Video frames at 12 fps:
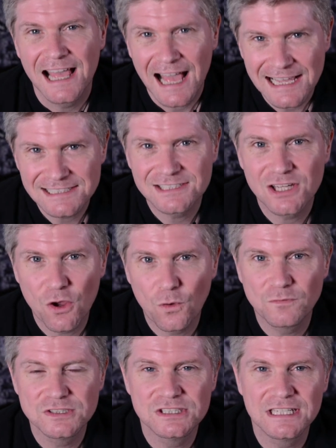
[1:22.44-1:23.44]
and so
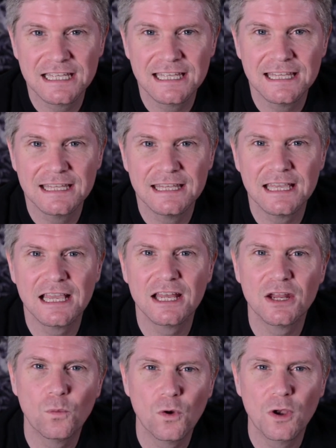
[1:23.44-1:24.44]
obviously you're going
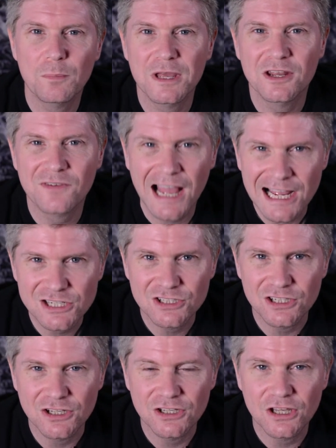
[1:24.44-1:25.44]
to want a bit of
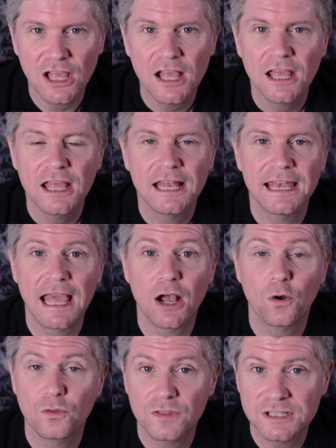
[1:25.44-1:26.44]
action.
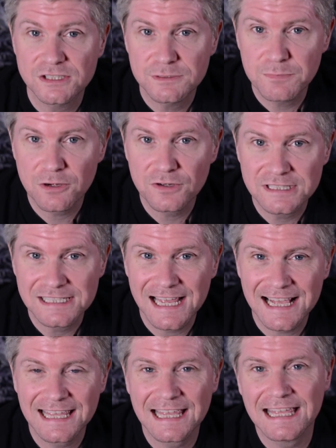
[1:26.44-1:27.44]
Now this spirit
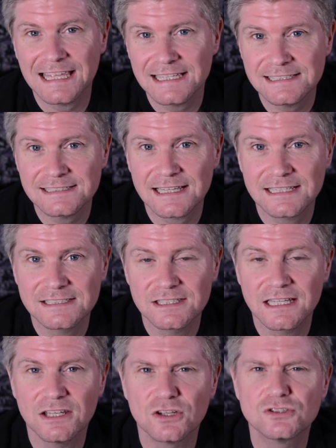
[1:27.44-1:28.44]
deck there's
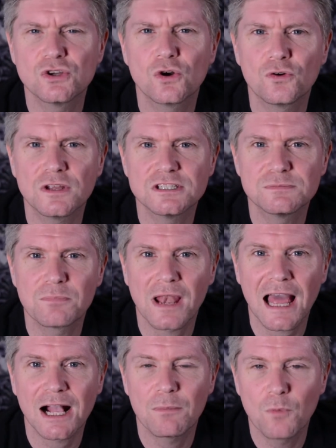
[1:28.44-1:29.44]
the notorious
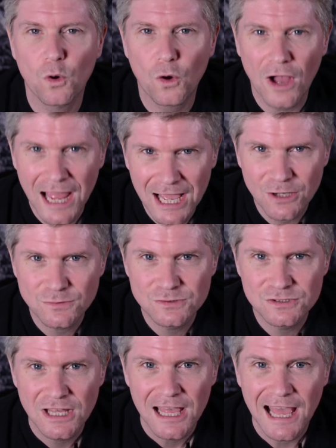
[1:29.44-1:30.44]
Blackmoor
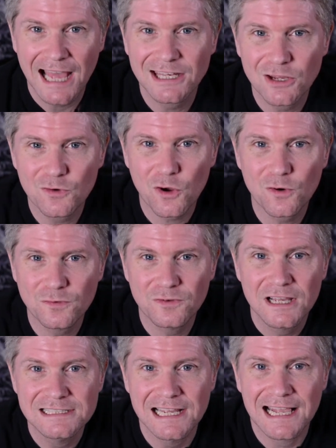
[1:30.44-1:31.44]
House, and you're off
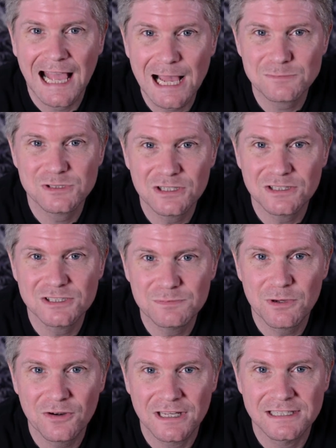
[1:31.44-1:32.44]
to capture the
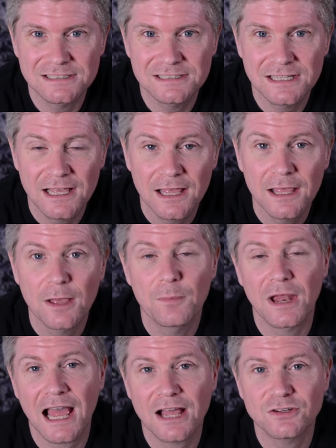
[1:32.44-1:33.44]
spirits.
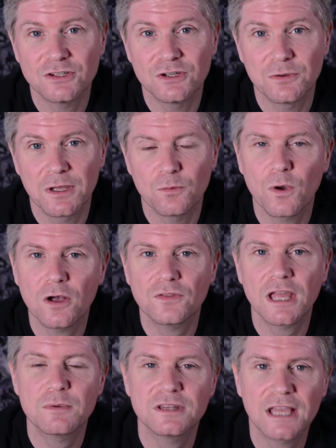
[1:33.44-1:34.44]
But how do you do it? Well,
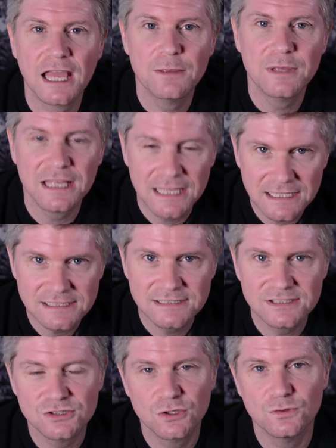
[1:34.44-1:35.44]
the aim of the game
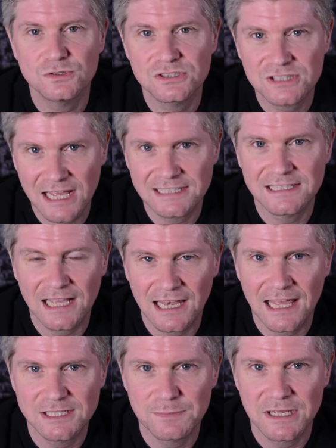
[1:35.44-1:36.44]
is to set
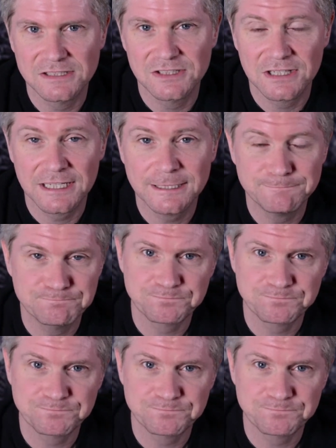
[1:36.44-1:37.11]
collect basically,